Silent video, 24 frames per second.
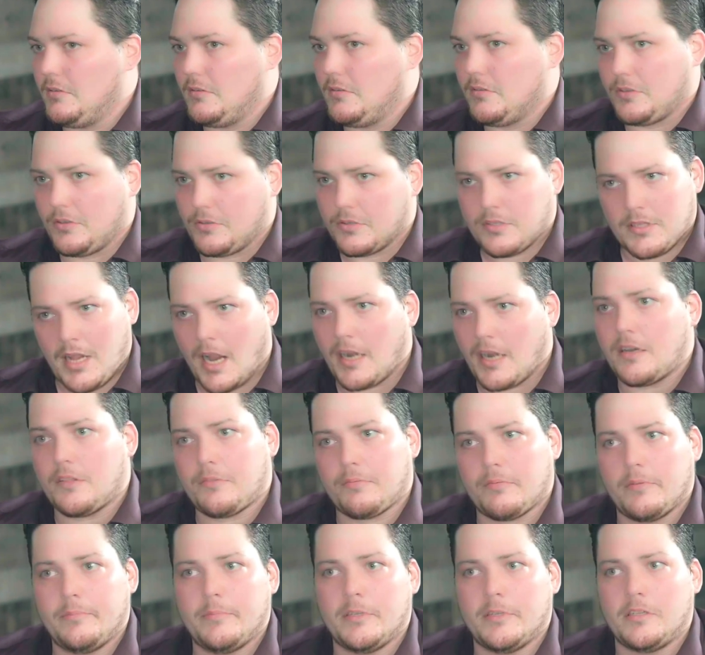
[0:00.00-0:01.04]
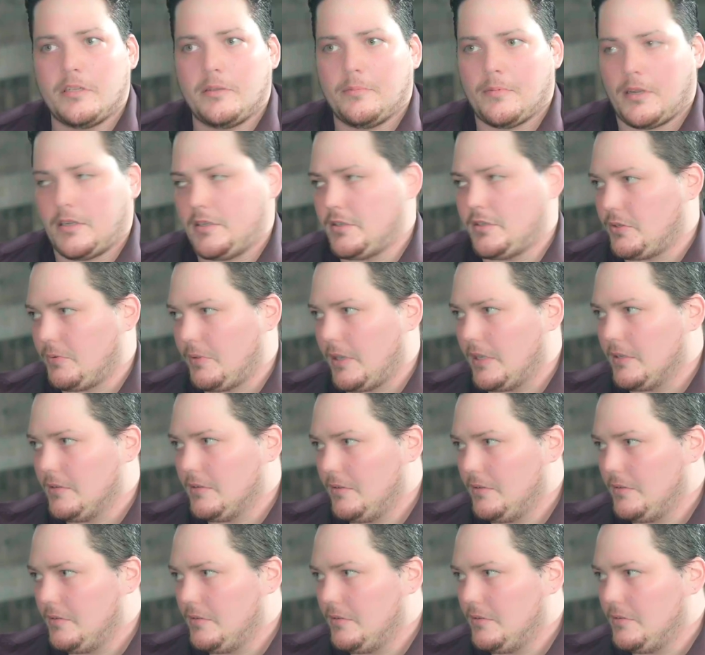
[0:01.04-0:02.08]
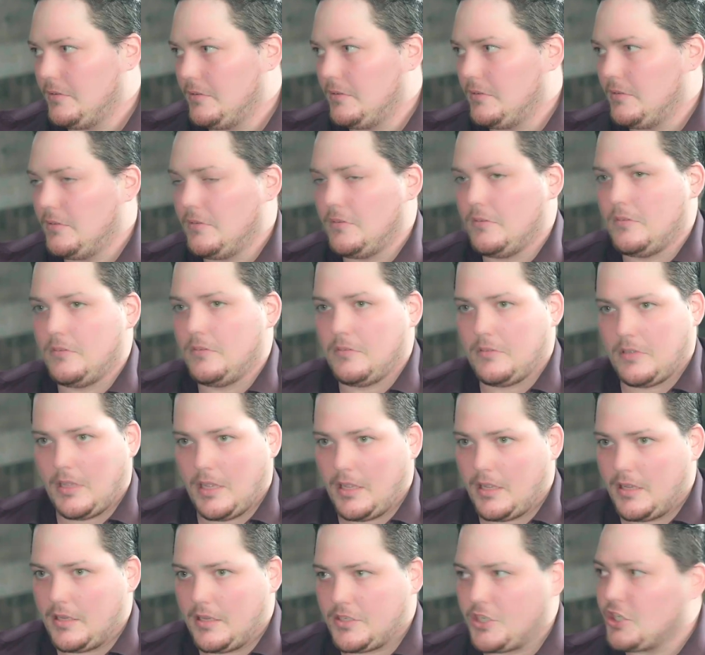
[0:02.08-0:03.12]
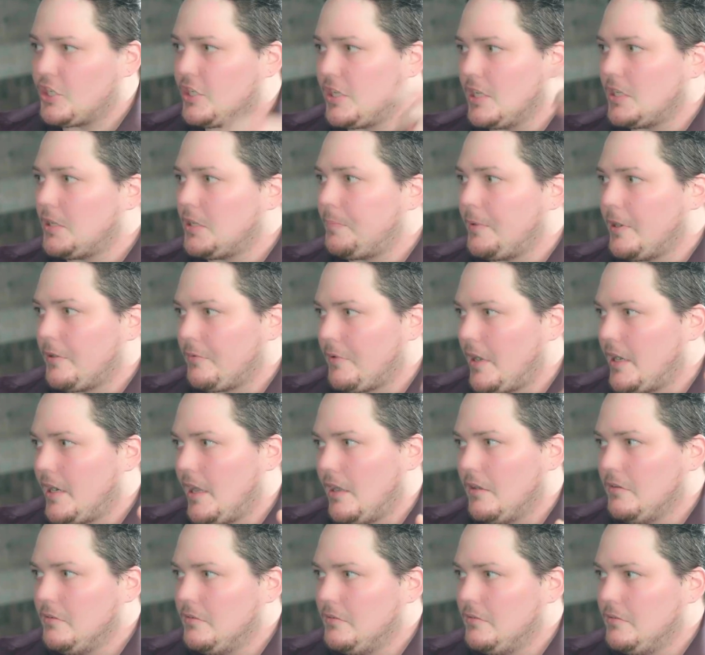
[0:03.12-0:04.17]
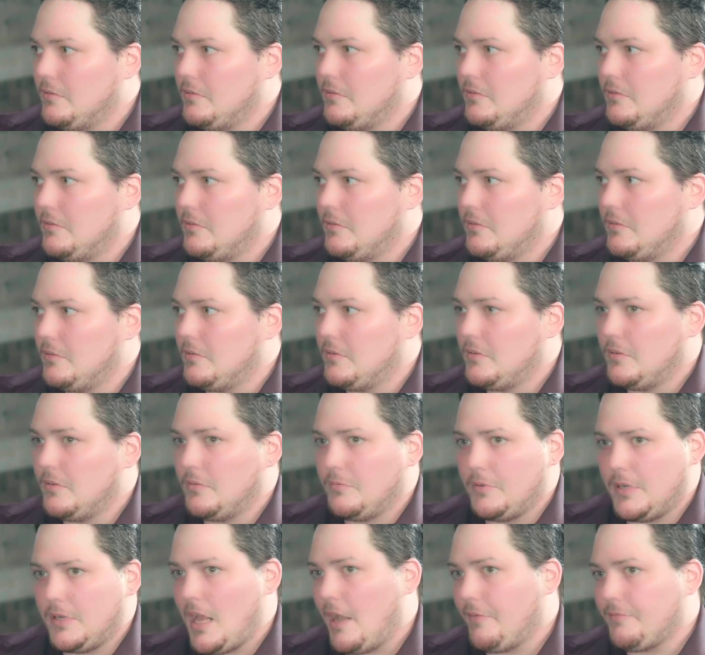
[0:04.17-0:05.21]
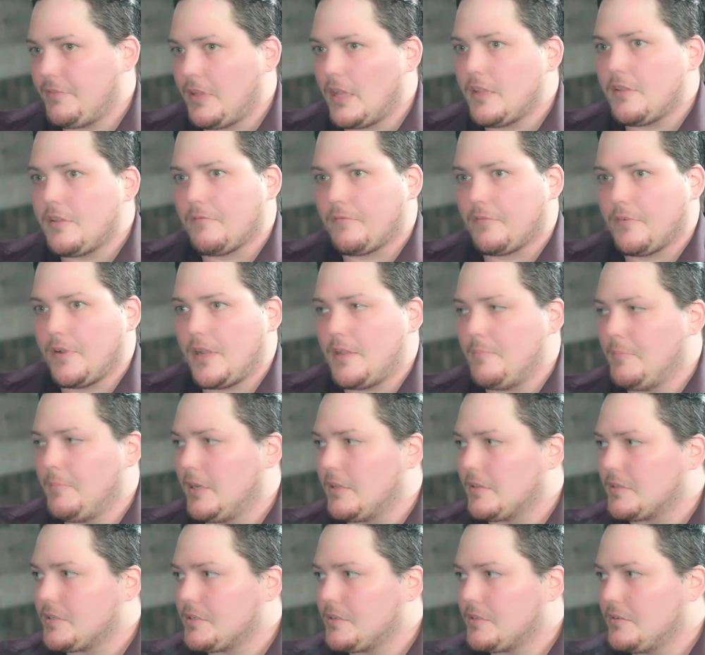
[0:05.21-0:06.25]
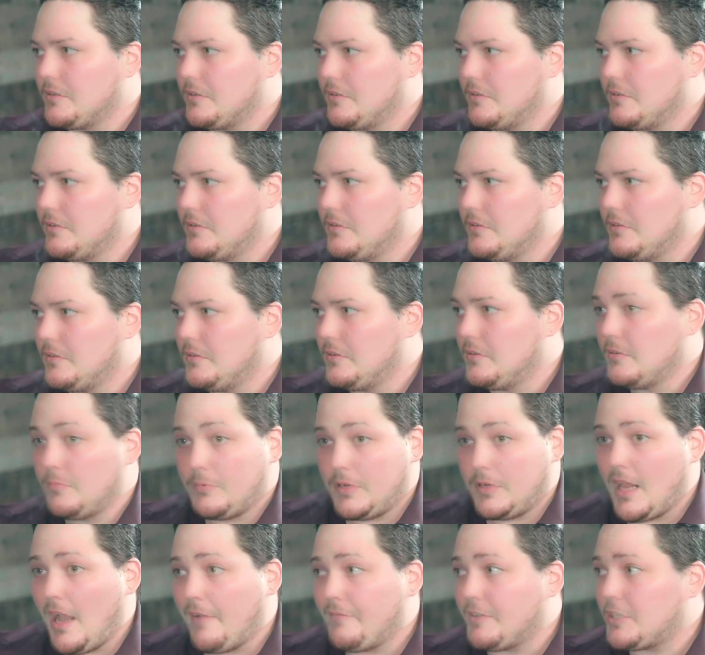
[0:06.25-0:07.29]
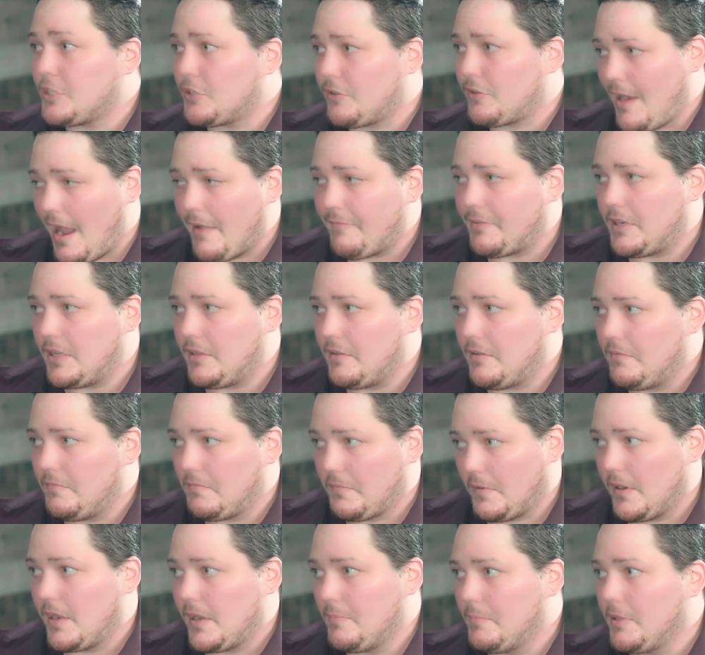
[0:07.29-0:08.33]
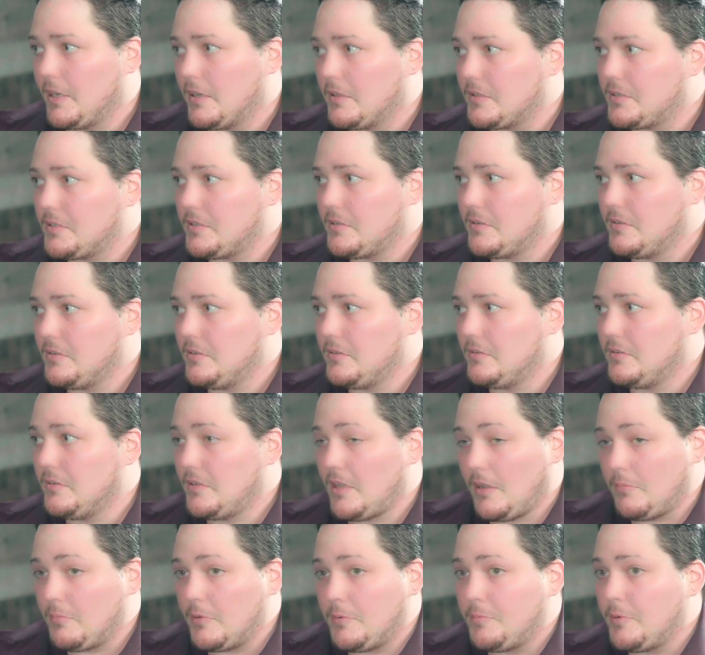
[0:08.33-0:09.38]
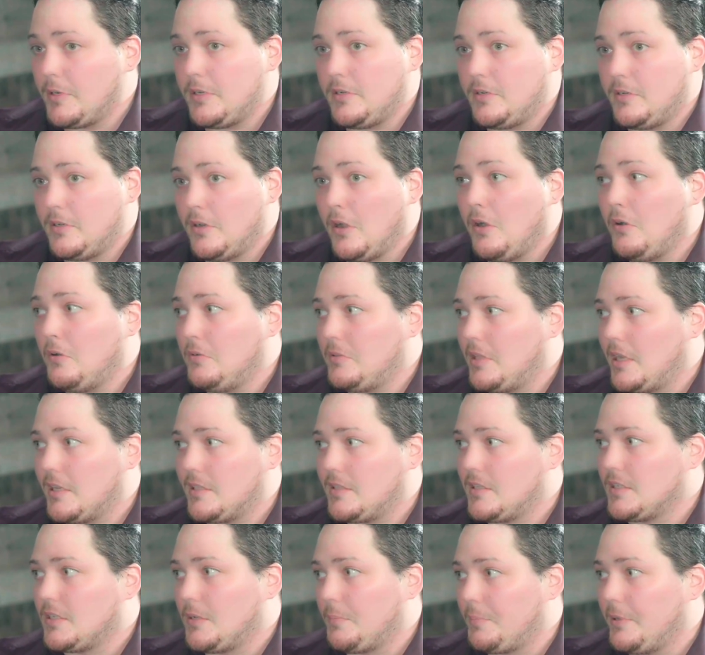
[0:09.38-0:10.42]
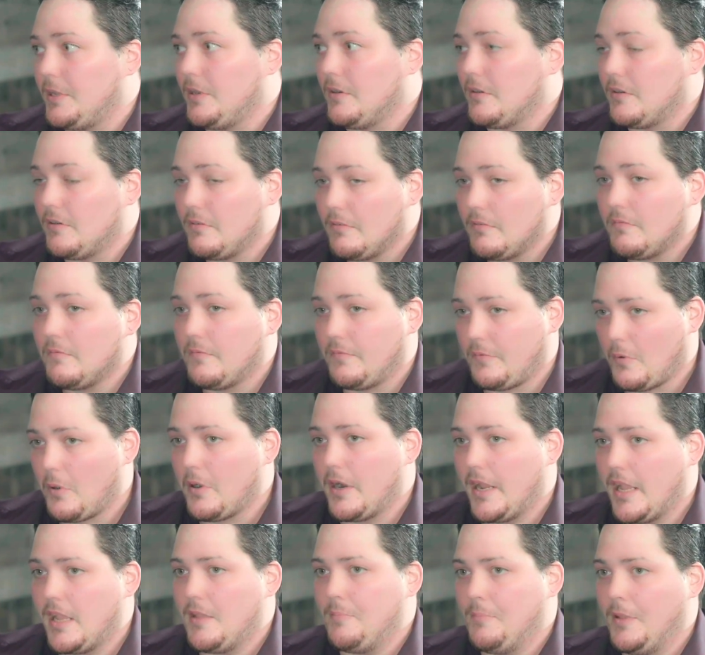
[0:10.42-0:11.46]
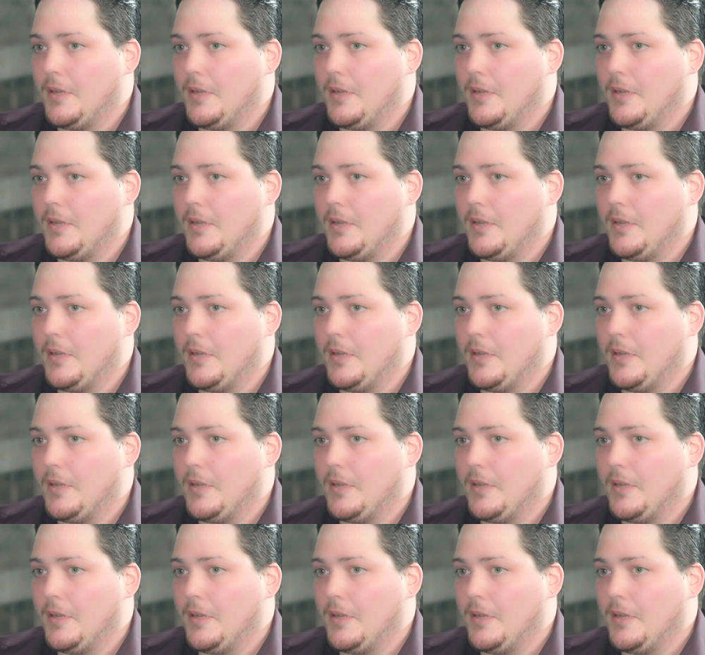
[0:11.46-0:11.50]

So it's 93 million miles away. And it just disappeared right now. We'd have light for 8 minutes. We'd have its gravity for 8 minutes. And we wouldn't know that it disappeared for 8